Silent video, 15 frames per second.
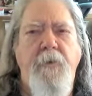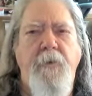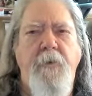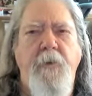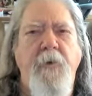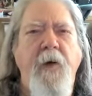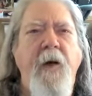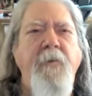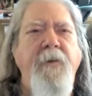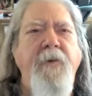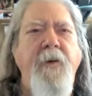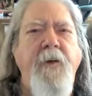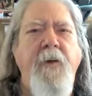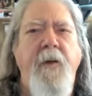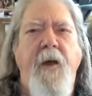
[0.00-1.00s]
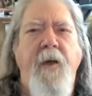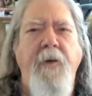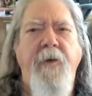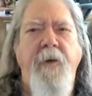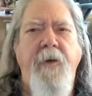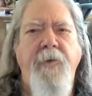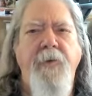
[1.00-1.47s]
to everything
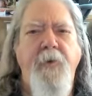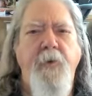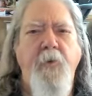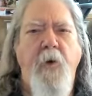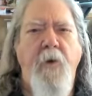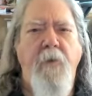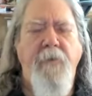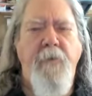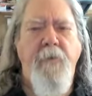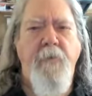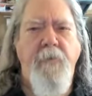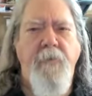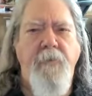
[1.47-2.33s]
life has to offer,